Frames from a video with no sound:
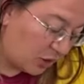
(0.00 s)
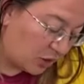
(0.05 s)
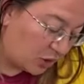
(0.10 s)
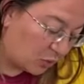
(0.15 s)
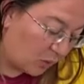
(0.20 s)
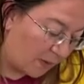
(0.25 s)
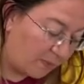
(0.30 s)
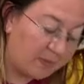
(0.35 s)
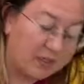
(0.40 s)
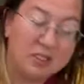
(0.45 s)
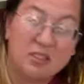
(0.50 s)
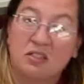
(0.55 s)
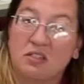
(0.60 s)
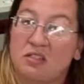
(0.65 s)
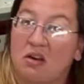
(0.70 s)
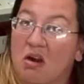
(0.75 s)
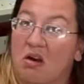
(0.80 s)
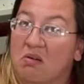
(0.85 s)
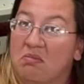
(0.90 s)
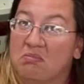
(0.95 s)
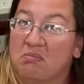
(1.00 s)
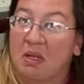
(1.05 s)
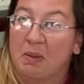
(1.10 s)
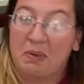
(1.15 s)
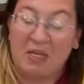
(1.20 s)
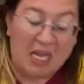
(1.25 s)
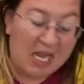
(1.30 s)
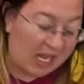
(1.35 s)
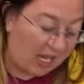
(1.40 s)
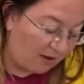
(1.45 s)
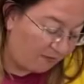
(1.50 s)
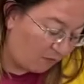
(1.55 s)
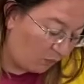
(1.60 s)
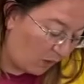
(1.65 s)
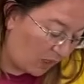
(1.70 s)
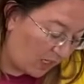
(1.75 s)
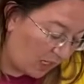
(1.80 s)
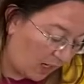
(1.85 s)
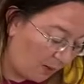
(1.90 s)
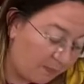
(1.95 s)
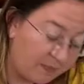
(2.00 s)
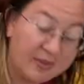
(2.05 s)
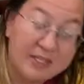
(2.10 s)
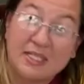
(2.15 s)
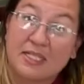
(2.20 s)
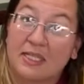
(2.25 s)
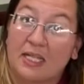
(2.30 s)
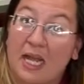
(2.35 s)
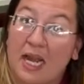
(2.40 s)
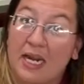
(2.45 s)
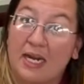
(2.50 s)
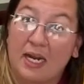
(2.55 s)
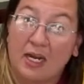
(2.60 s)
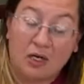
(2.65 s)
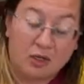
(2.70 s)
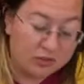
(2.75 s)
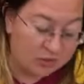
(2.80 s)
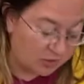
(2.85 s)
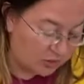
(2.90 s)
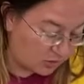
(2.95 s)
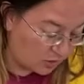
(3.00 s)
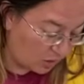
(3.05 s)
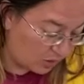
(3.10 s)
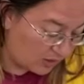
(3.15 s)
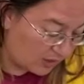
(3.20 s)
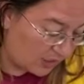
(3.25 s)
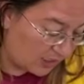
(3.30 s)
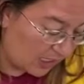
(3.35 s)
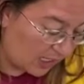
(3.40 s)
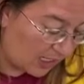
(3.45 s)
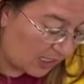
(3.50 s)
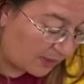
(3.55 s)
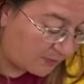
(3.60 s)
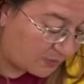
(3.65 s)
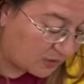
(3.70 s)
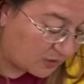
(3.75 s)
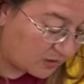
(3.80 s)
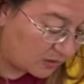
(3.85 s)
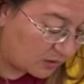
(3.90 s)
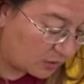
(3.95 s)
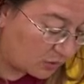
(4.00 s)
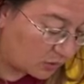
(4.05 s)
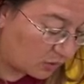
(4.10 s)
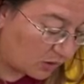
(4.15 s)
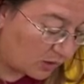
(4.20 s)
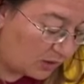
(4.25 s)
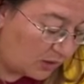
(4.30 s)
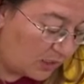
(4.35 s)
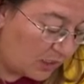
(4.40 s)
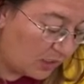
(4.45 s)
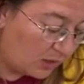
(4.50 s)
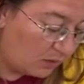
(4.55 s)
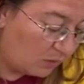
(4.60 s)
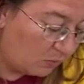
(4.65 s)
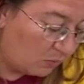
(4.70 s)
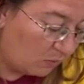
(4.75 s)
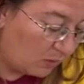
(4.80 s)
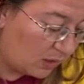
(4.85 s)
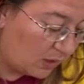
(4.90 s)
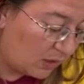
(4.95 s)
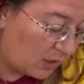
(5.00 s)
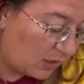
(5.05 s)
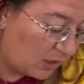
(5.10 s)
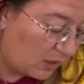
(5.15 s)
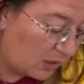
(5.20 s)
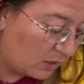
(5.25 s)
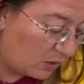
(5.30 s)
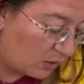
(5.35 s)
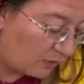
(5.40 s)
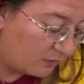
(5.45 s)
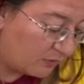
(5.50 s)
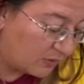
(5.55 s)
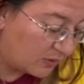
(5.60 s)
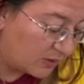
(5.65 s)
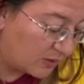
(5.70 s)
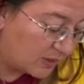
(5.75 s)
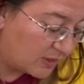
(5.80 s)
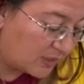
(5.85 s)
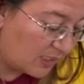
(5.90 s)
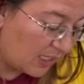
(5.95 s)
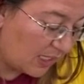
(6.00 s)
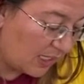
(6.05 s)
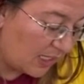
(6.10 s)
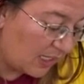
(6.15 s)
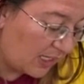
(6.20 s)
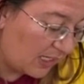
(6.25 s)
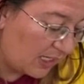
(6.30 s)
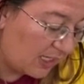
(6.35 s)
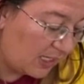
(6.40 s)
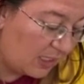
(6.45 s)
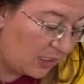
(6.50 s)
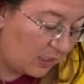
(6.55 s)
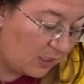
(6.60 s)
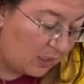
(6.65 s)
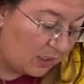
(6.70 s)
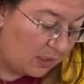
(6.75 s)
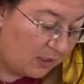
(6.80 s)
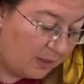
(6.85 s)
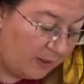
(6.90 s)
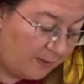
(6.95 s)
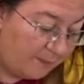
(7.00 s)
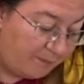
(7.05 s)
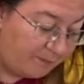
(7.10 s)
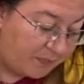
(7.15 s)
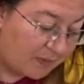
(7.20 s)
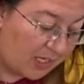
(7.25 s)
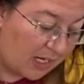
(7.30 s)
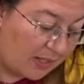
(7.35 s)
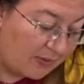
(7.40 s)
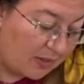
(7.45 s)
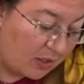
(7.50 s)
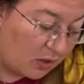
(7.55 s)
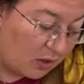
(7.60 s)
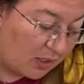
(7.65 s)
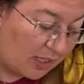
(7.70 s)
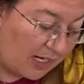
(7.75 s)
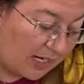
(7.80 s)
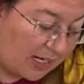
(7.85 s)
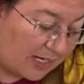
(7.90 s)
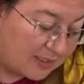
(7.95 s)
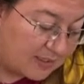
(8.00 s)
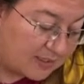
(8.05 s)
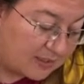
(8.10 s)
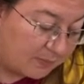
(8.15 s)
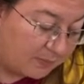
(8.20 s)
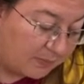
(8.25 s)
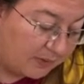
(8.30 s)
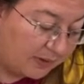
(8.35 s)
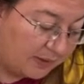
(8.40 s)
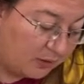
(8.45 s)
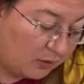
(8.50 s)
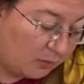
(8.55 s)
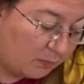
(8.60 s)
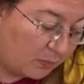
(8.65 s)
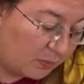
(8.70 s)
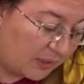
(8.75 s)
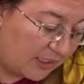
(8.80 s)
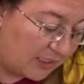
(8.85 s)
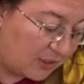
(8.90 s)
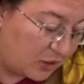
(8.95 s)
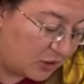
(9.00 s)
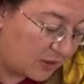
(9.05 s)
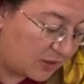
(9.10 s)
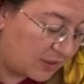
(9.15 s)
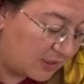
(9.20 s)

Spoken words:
so I'm going to start maybe halfway up this line I already started, and I'm just going to draw another one off to the side, and then I'll add some little branches